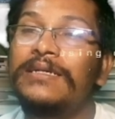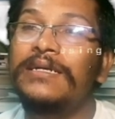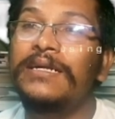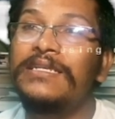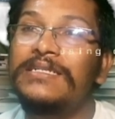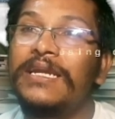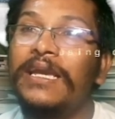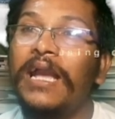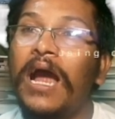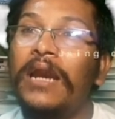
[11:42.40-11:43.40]

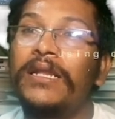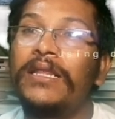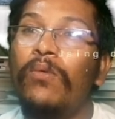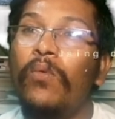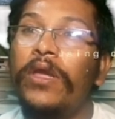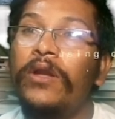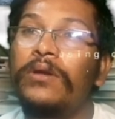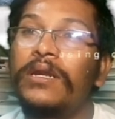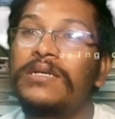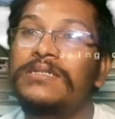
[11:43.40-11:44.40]
testing under the
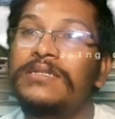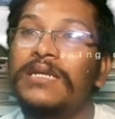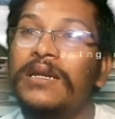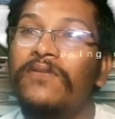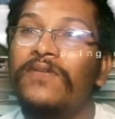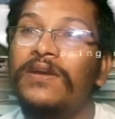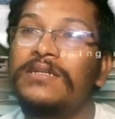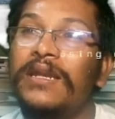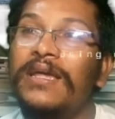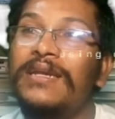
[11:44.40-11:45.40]
Oeko-Tex
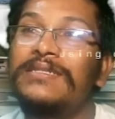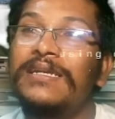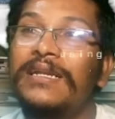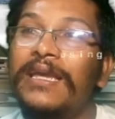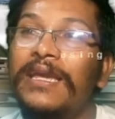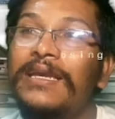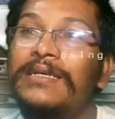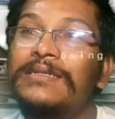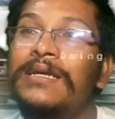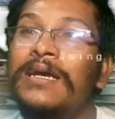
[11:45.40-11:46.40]
certification. Eri silk
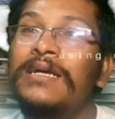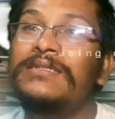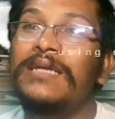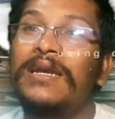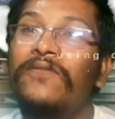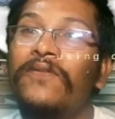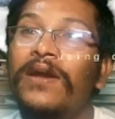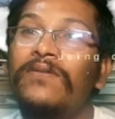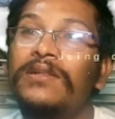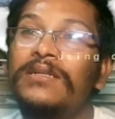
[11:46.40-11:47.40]
is
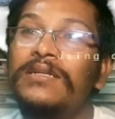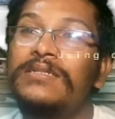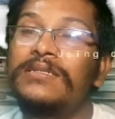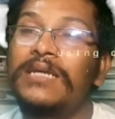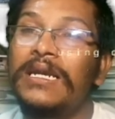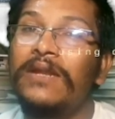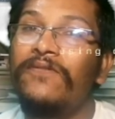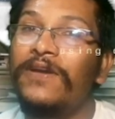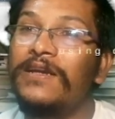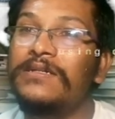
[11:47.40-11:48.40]
certified with this
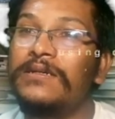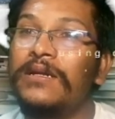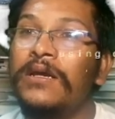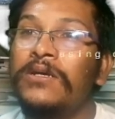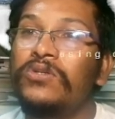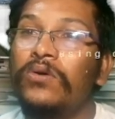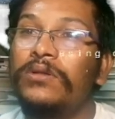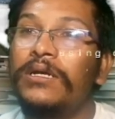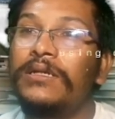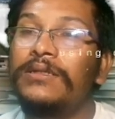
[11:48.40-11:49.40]
certification. So
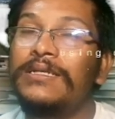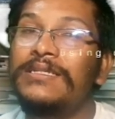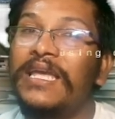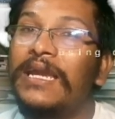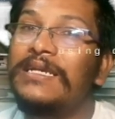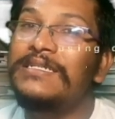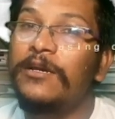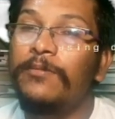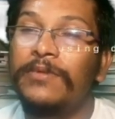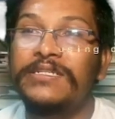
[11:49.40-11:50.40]
that the second
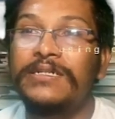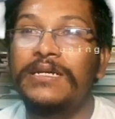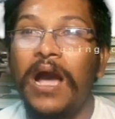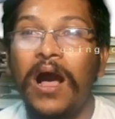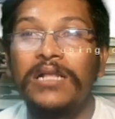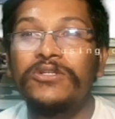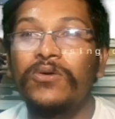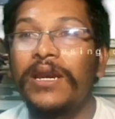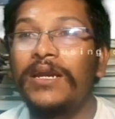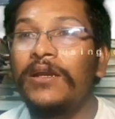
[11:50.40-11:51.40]
statement is also
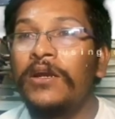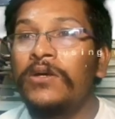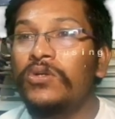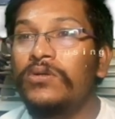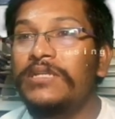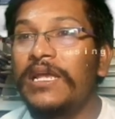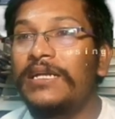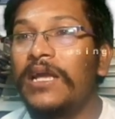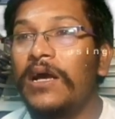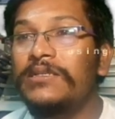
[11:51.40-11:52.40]
correct. So
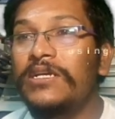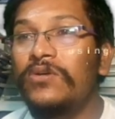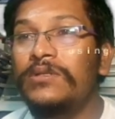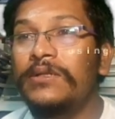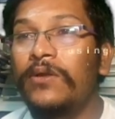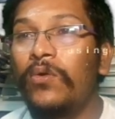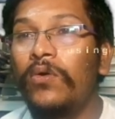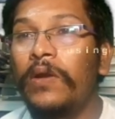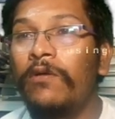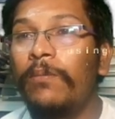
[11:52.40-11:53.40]
select the answer using the
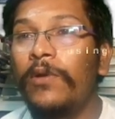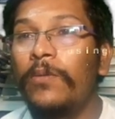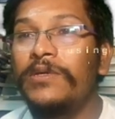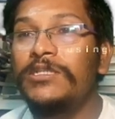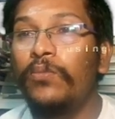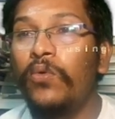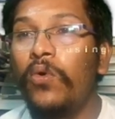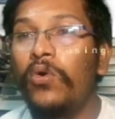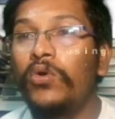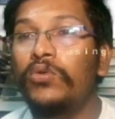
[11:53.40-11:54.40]
code given below, means
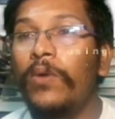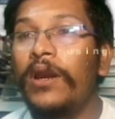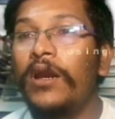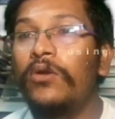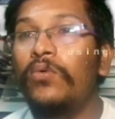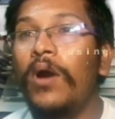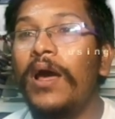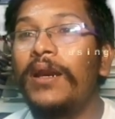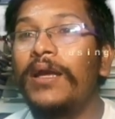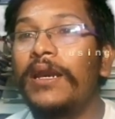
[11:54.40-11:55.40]
both 1 and 2
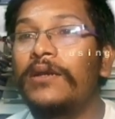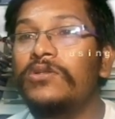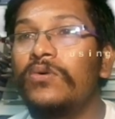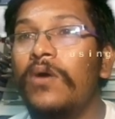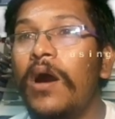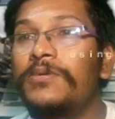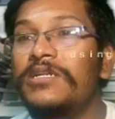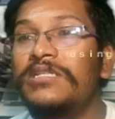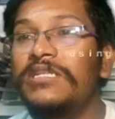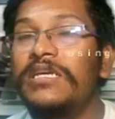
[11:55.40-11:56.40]
are correct. So
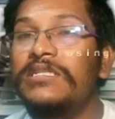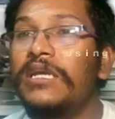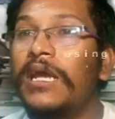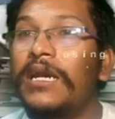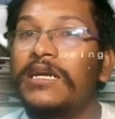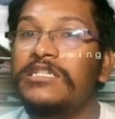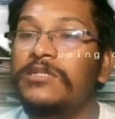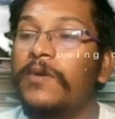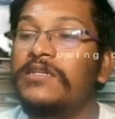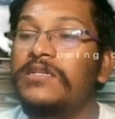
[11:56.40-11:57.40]
option C is the correct
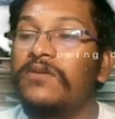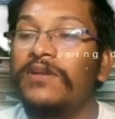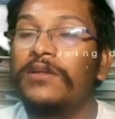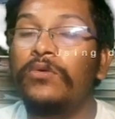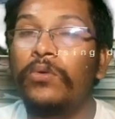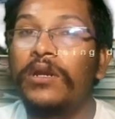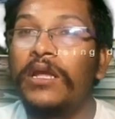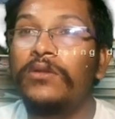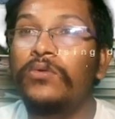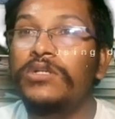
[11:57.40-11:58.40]
explanation for the
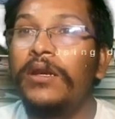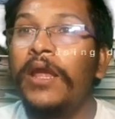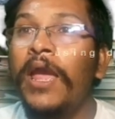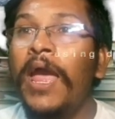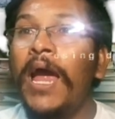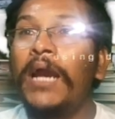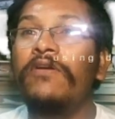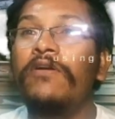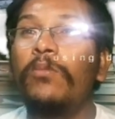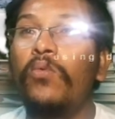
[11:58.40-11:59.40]
29th question. And
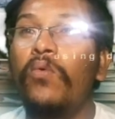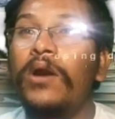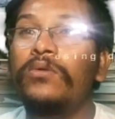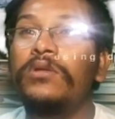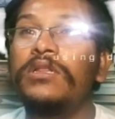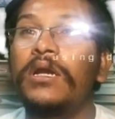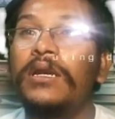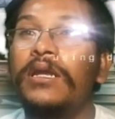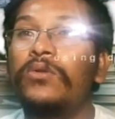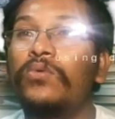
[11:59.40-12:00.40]
we will move on to the
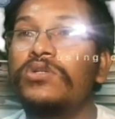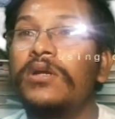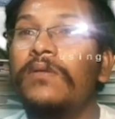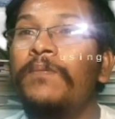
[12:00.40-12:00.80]
30th question.